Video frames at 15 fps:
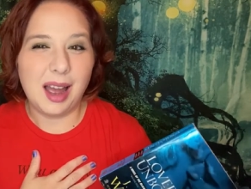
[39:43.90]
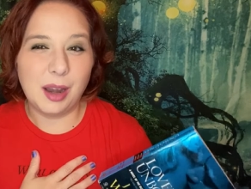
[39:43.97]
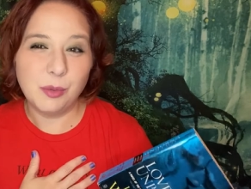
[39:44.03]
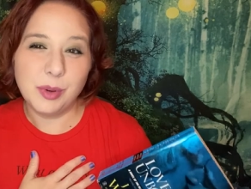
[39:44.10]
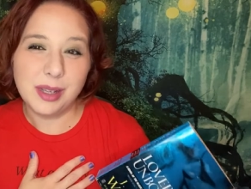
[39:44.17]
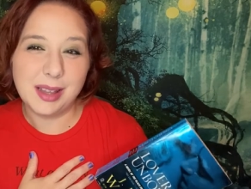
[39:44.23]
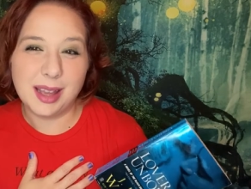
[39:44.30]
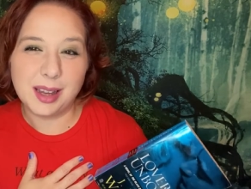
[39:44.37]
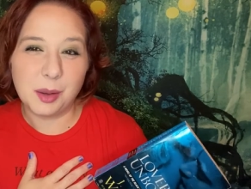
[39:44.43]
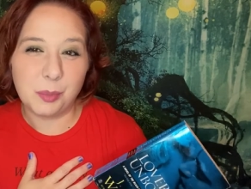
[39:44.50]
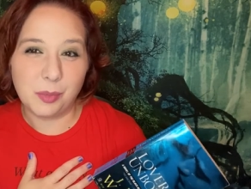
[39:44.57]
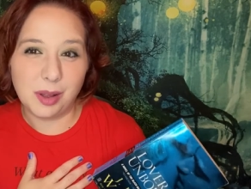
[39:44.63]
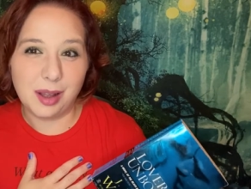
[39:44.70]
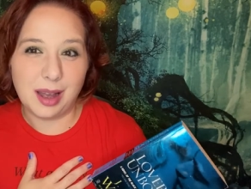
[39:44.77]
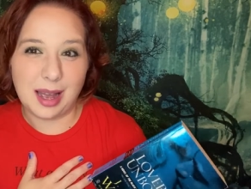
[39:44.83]
I read like
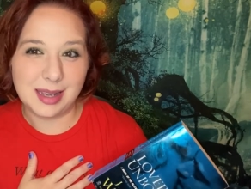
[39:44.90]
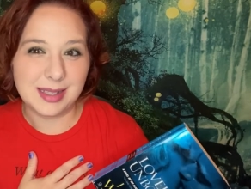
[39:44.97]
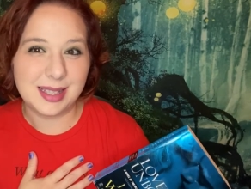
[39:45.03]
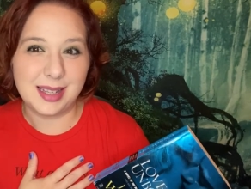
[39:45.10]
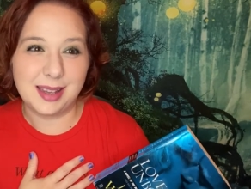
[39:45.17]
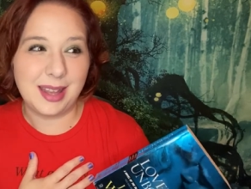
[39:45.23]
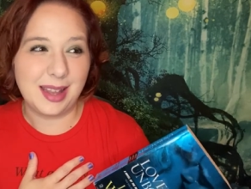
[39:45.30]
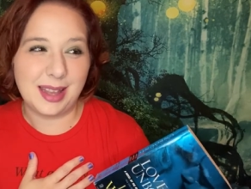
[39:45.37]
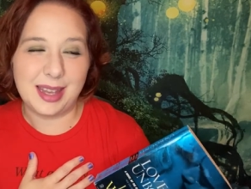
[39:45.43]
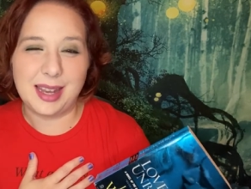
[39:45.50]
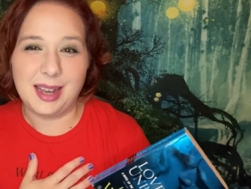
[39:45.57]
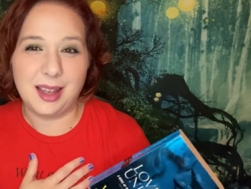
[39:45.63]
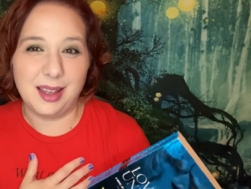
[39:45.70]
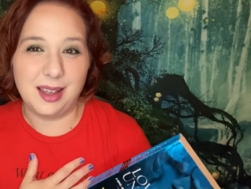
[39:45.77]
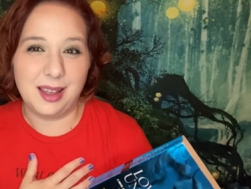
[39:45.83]
a, I see, get like
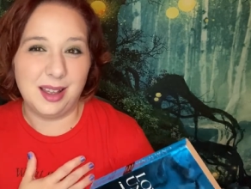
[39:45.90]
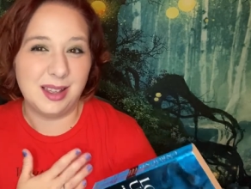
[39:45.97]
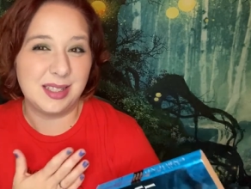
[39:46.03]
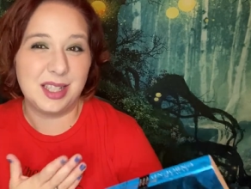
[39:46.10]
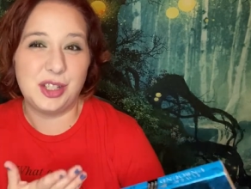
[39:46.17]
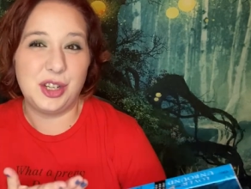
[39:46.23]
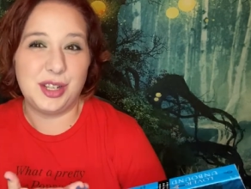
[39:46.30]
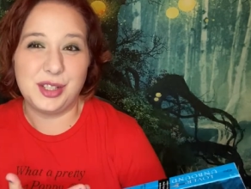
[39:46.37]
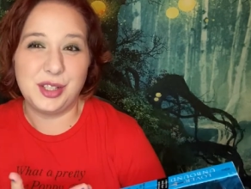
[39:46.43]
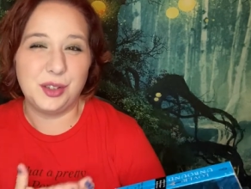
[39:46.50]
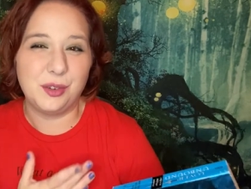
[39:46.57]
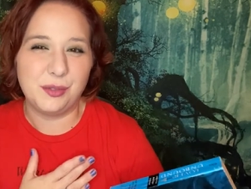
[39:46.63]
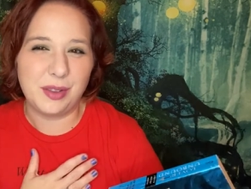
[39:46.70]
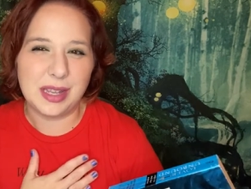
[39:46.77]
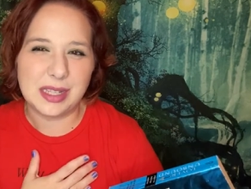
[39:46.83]
an, a suggestion
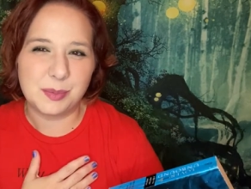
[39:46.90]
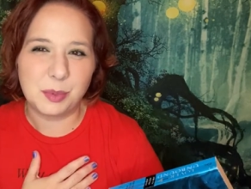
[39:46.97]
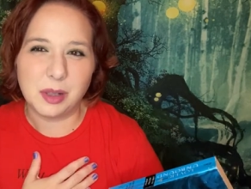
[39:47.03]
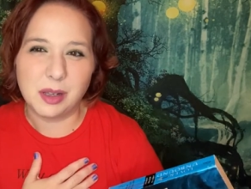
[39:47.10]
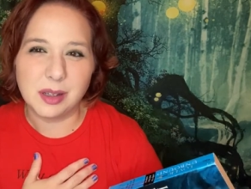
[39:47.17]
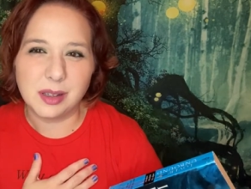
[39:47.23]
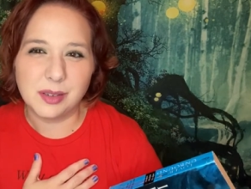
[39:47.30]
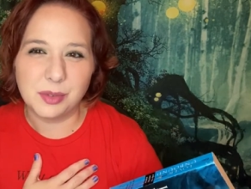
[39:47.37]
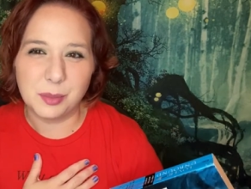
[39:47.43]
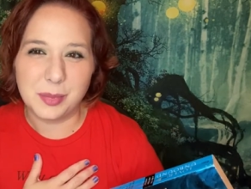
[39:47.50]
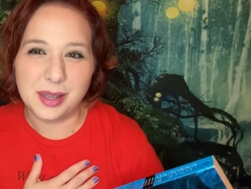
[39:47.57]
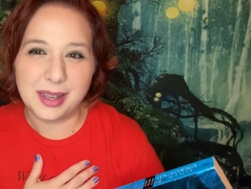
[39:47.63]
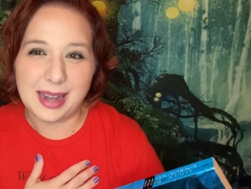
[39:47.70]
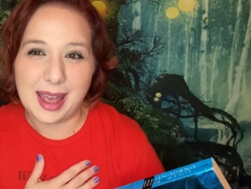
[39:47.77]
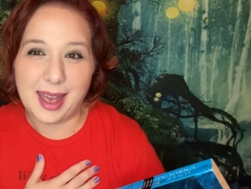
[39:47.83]
on Facebook from
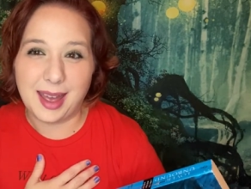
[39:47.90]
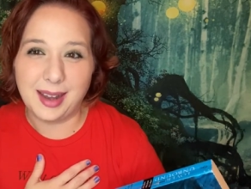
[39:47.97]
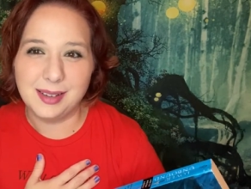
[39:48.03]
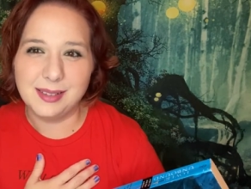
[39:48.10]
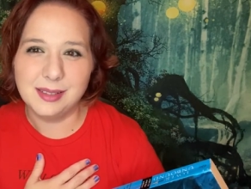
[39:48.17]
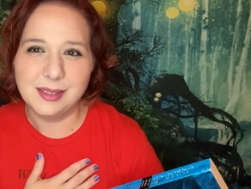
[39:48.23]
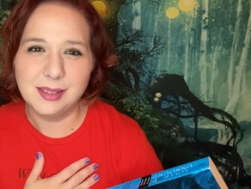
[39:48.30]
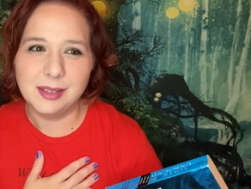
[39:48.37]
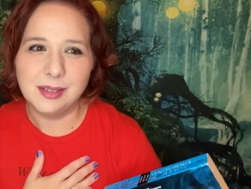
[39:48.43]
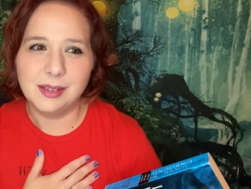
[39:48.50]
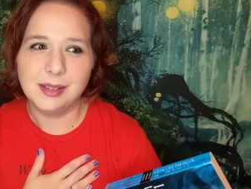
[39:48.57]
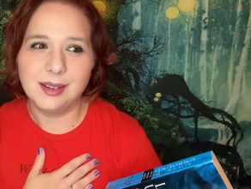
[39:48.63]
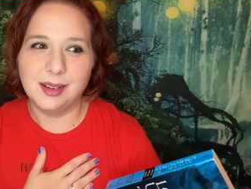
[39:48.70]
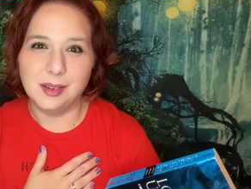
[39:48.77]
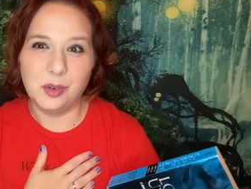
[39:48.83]
like an ad
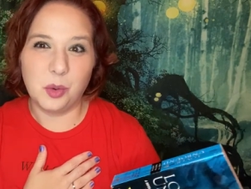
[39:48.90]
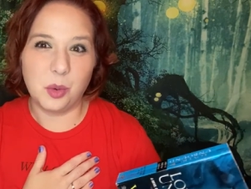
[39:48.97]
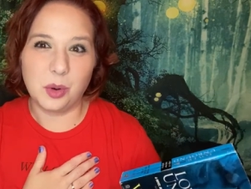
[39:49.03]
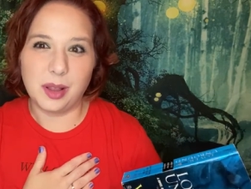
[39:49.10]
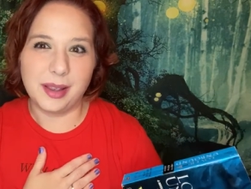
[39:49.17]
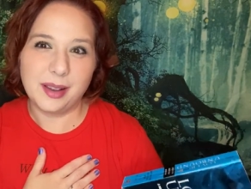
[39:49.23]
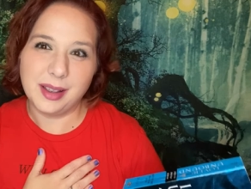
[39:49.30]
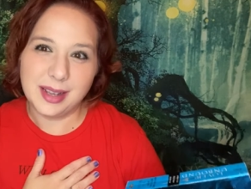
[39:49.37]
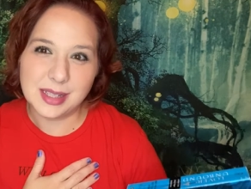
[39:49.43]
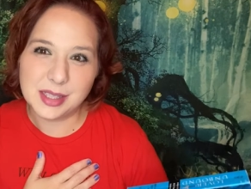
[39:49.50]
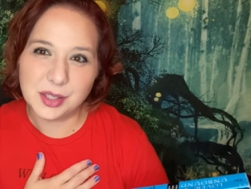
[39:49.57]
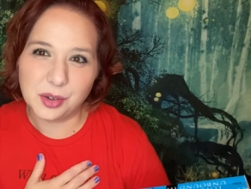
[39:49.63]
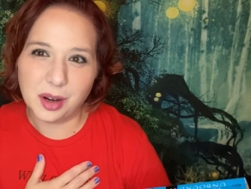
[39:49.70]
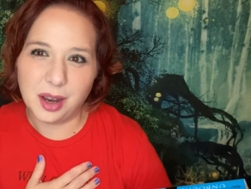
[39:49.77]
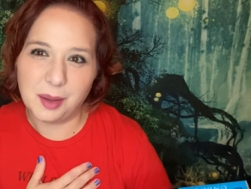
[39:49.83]
or like
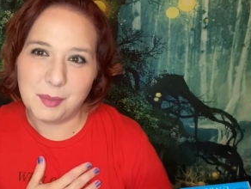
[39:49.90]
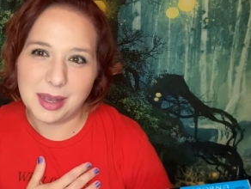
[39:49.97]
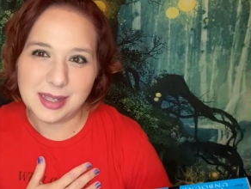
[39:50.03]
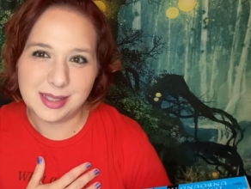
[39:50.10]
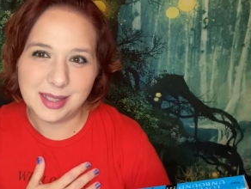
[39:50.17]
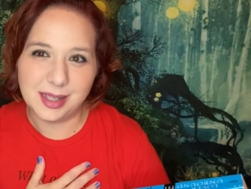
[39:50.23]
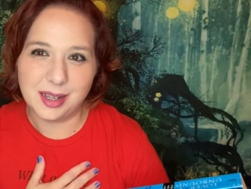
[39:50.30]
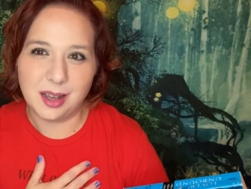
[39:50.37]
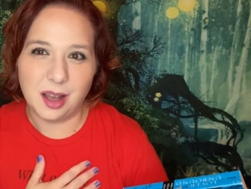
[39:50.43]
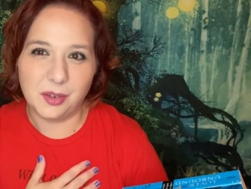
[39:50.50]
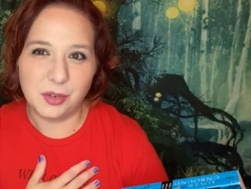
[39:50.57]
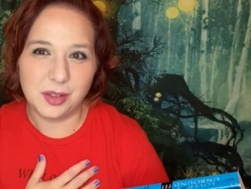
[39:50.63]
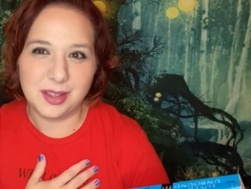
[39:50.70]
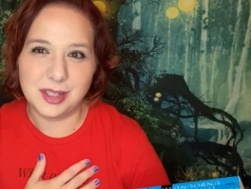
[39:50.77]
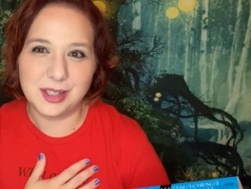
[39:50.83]
Instagram, I see a
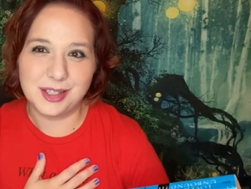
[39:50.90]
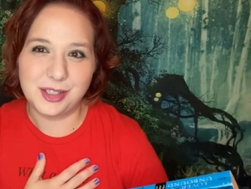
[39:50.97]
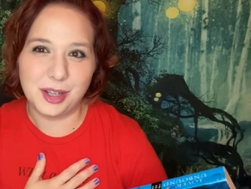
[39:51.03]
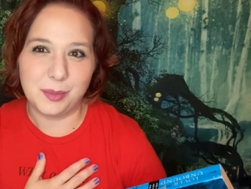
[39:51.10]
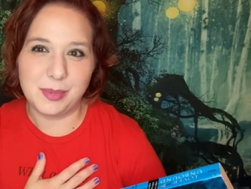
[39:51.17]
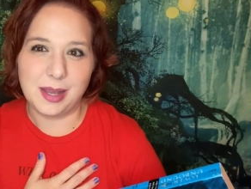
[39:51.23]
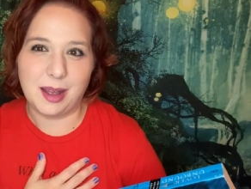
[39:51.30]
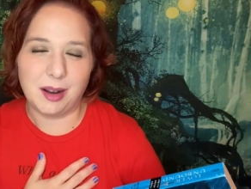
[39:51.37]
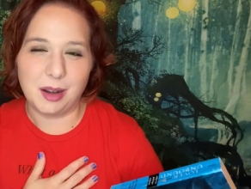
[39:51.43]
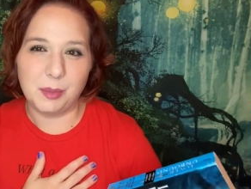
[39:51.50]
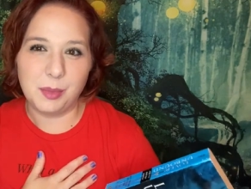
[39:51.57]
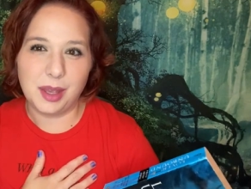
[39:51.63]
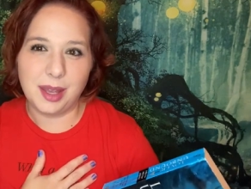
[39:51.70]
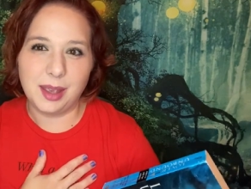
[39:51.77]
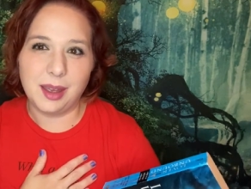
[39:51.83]
cover that just jumps out
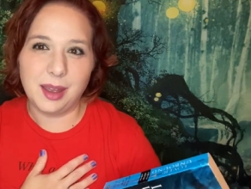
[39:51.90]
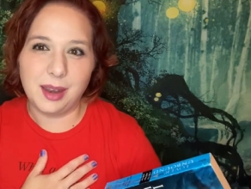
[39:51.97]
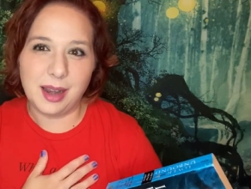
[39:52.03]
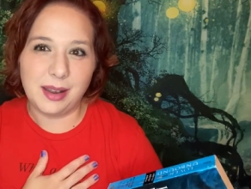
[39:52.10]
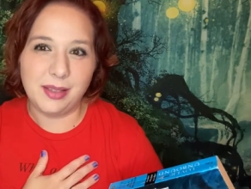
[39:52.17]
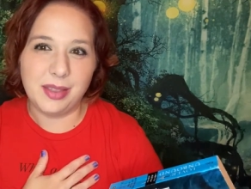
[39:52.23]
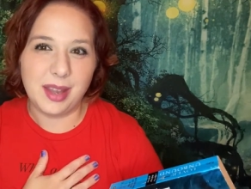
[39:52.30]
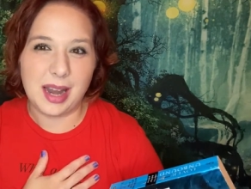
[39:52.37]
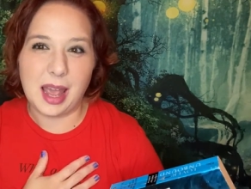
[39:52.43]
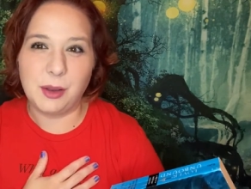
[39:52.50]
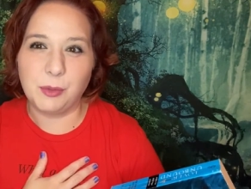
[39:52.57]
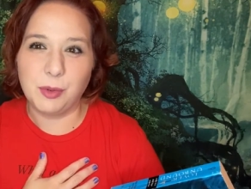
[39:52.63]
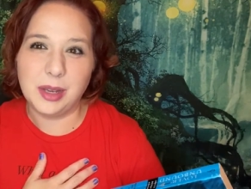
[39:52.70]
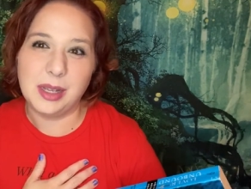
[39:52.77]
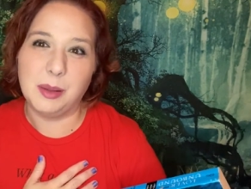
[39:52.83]
at me and then I
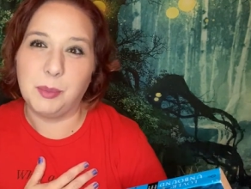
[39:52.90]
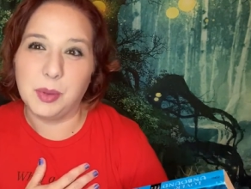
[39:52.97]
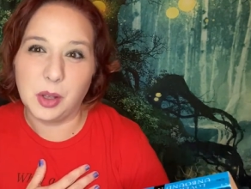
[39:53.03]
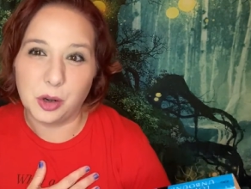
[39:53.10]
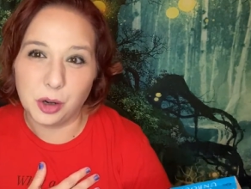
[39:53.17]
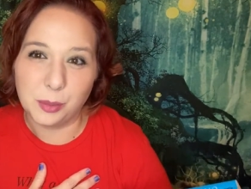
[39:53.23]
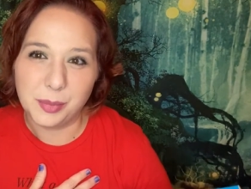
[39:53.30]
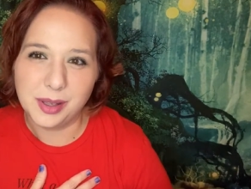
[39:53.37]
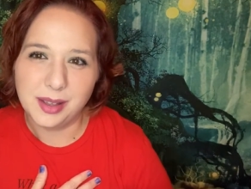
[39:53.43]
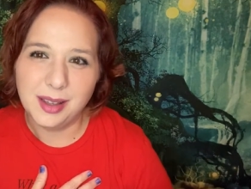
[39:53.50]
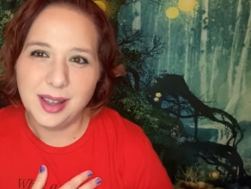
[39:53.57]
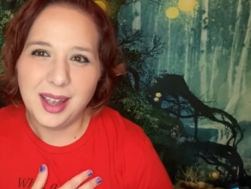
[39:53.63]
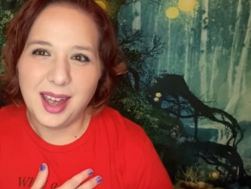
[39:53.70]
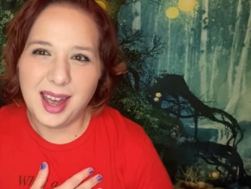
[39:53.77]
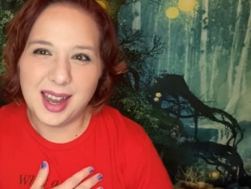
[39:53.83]
read the blurb
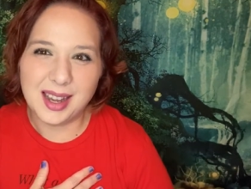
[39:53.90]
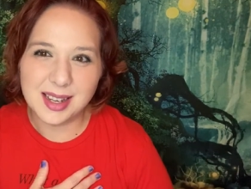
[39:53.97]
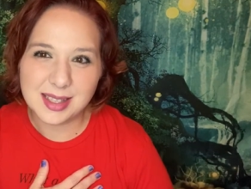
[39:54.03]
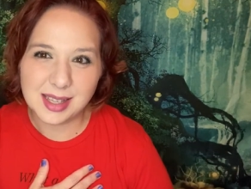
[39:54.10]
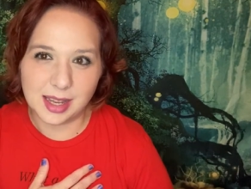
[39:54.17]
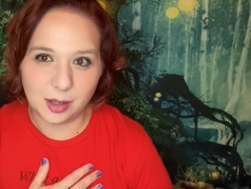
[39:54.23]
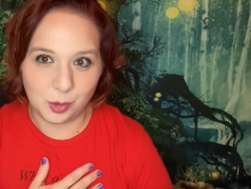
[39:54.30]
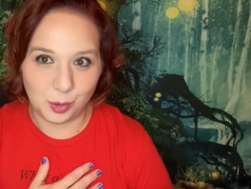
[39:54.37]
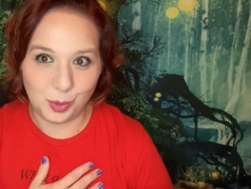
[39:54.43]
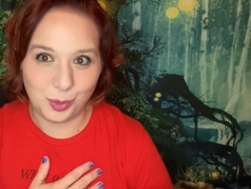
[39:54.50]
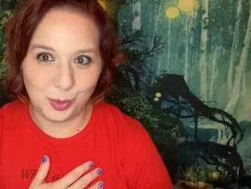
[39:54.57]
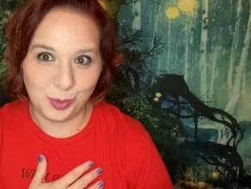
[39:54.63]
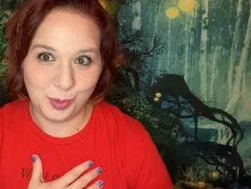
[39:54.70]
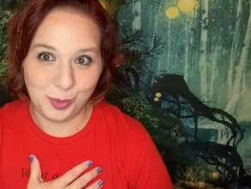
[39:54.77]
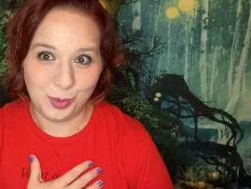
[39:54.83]
and it's like,
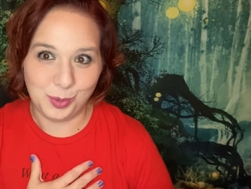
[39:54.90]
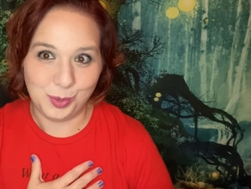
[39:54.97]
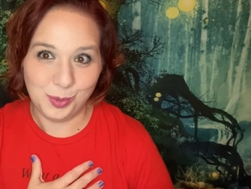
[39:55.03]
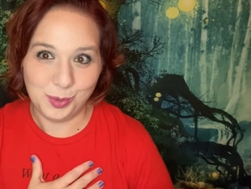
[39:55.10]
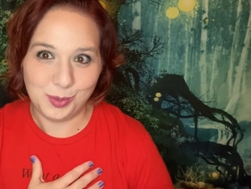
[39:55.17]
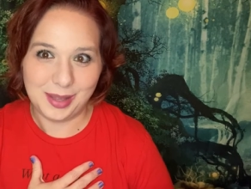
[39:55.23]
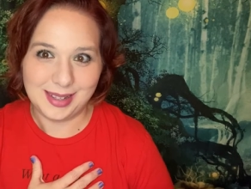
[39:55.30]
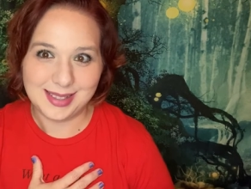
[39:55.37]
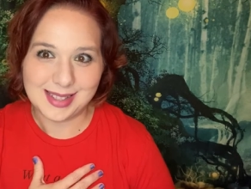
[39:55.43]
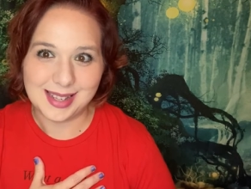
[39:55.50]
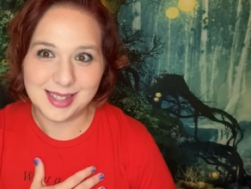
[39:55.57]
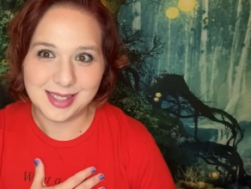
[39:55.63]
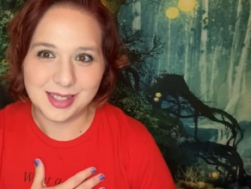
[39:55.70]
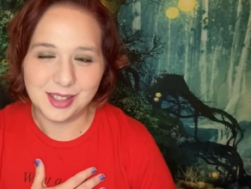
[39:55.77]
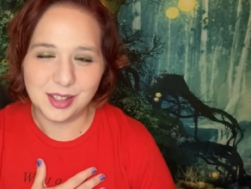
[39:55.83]
ooh, that
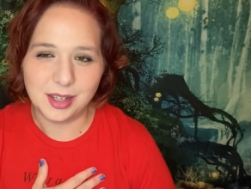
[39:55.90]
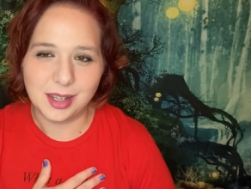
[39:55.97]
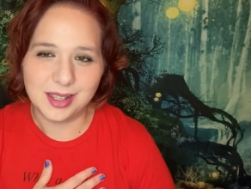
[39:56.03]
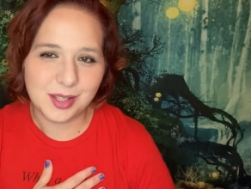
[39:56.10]
sounds good.